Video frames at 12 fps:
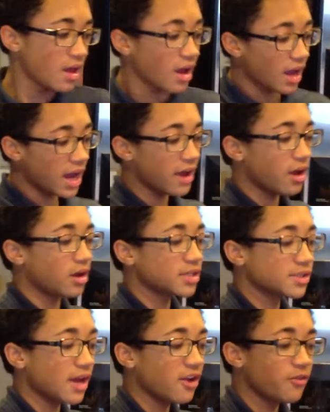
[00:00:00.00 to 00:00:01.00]
I also
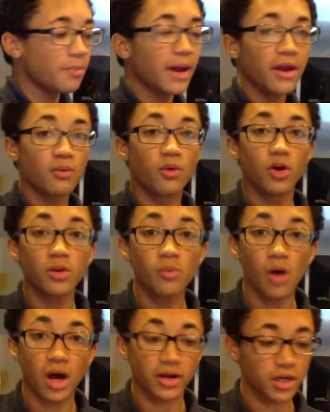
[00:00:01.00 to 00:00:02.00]
have my warm
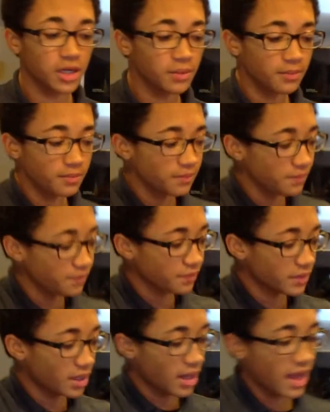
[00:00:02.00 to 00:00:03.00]
water
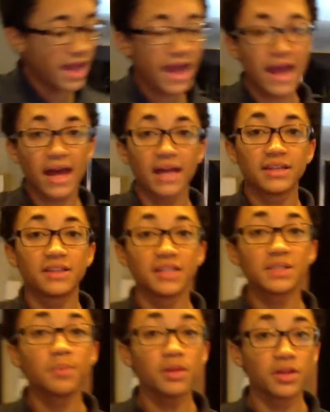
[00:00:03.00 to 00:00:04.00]
and this
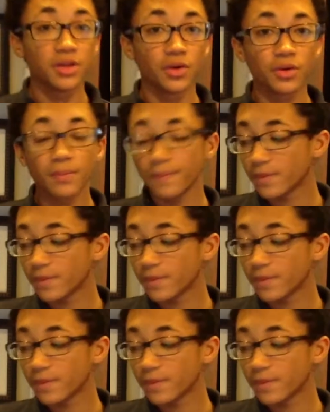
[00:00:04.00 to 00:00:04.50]
balloon.